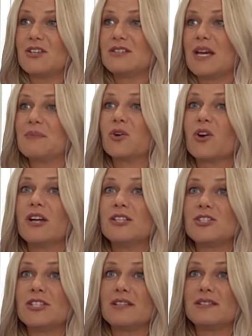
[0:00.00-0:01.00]
a time
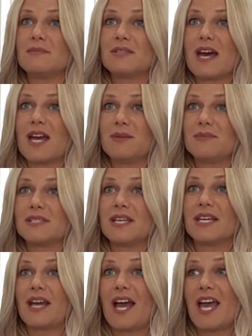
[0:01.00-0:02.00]
crunch that sometimes
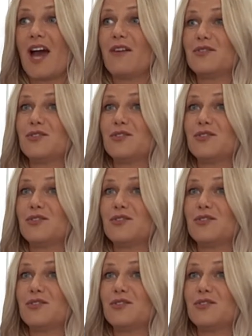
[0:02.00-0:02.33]
like I have